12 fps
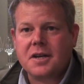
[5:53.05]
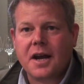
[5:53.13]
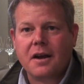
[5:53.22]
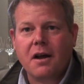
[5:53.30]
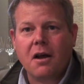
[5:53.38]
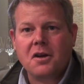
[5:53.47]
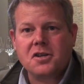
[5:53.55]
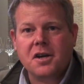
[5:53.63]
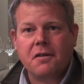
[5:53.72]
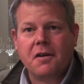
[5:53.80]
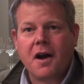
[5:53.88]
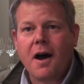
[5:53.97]
technology
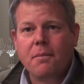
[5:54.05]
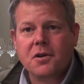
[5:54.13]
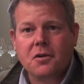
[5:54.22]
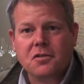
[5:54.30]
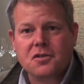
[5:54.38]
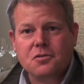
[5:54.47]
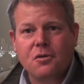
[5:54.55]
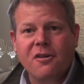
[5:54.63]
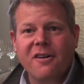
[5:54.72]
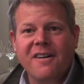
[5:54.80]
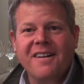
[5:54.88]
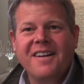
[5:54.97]
of an optical
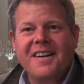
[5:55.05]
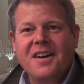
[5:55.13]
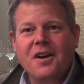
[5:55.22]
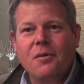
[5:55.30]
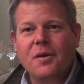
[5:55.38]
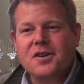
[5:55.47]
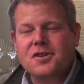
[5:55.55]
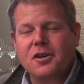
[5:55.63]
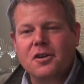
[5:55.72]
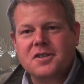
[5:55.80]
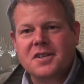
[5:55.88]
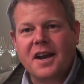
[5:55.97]
sorter, which
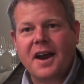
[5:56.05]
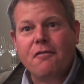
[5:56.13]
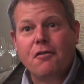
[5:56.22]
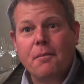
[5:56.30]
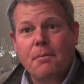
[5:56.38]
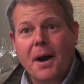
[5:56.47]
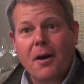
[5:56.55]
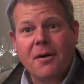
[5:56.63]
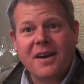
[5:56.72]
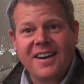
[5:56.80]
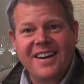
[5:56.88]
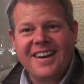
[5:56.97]
looks at every berry